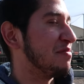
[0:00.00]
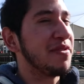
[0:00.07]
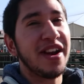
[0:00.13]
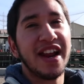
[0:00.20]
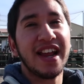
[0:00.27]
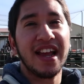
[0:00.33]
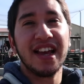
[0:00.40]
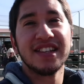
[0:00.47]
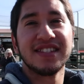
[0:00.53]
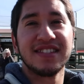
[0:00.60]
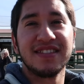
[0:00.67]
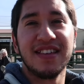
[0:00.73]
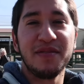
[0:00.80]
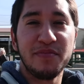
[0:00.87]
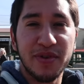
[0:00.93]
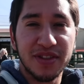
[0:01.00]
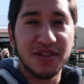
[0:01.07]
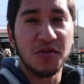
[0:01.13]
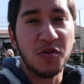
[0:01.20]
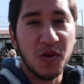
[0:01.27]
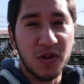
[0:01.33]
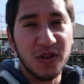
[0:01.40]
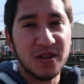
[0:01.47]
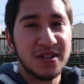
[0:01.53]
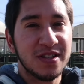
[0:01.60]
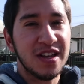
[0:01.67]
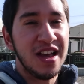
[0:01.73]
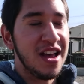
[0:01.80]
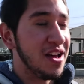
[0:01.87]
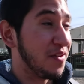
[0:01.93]
But I guess they put the rules
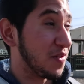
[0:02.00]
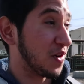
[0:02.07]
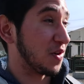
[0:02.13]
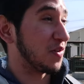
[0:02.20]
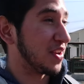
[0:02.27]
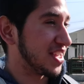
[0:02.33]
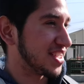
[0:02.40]
for a